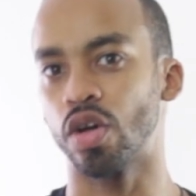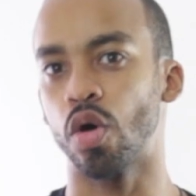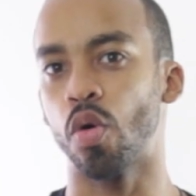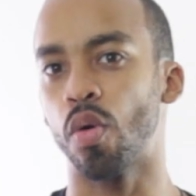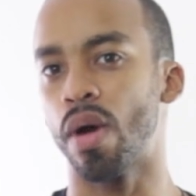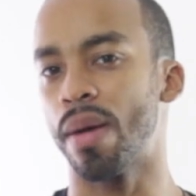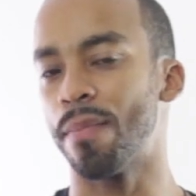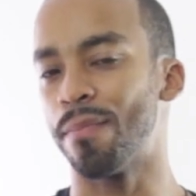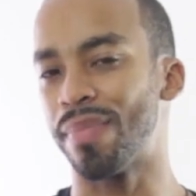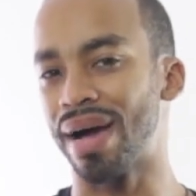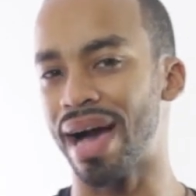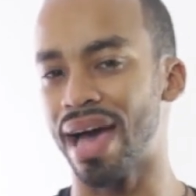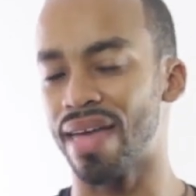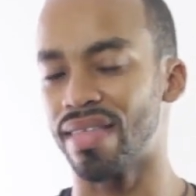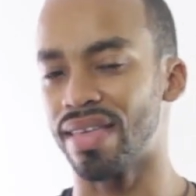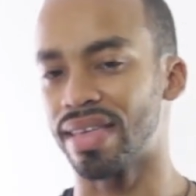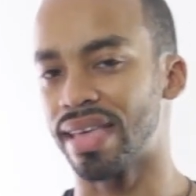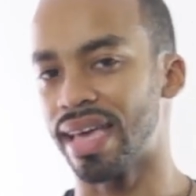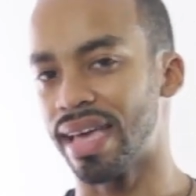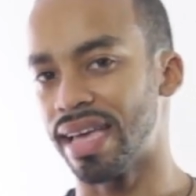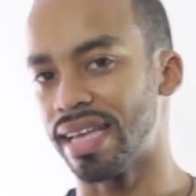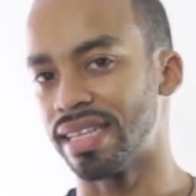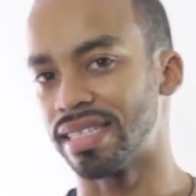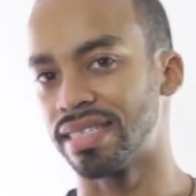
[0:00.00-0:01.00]
go out and buy the
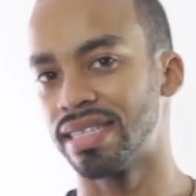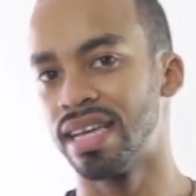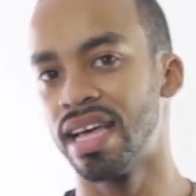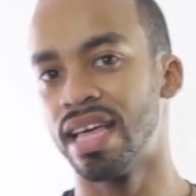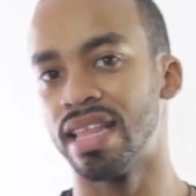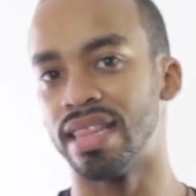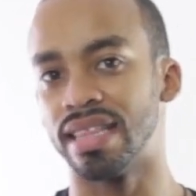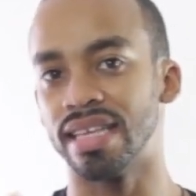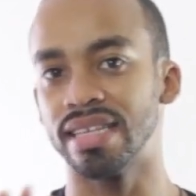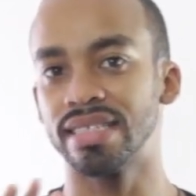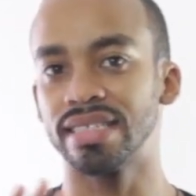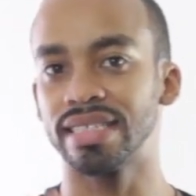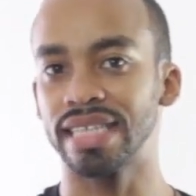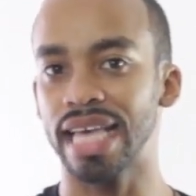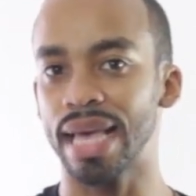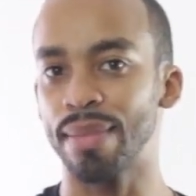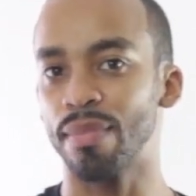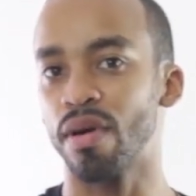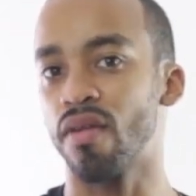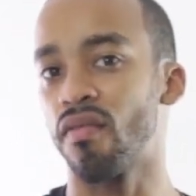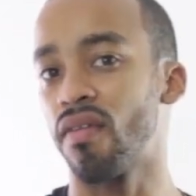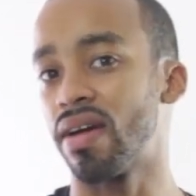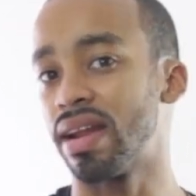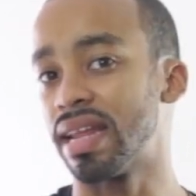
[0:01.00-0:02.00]
case. This
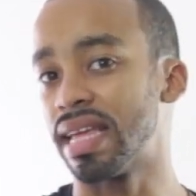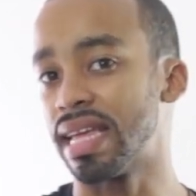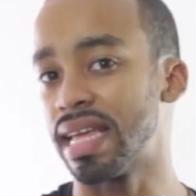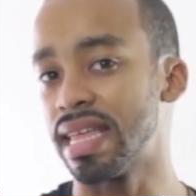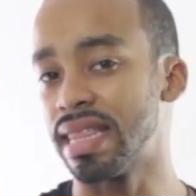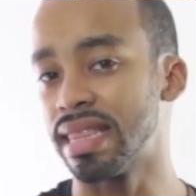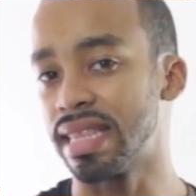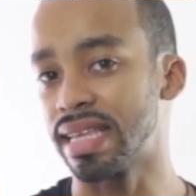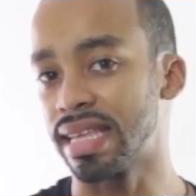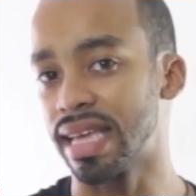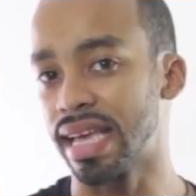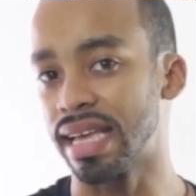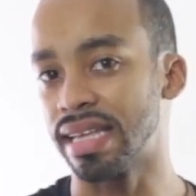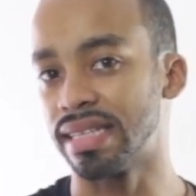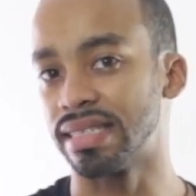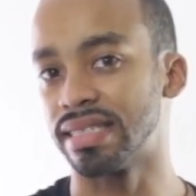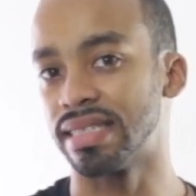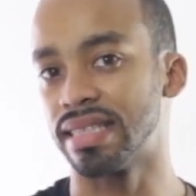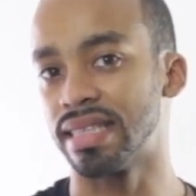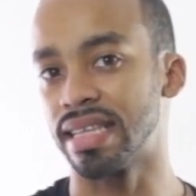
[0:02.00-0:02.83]
came already in the case,